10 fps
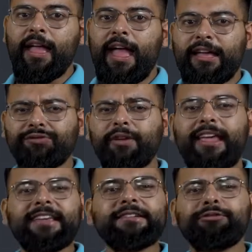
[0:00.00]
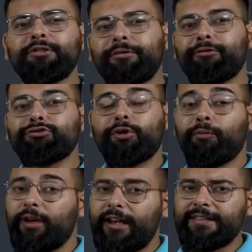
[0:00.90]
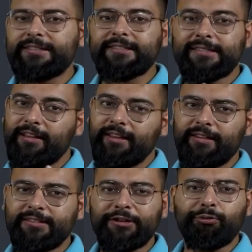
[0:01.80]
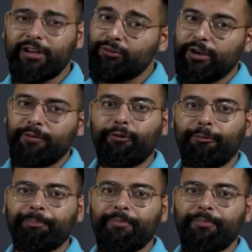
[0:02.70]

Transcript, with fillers: As we gaze into the future of data science careers in twenty twenty-four,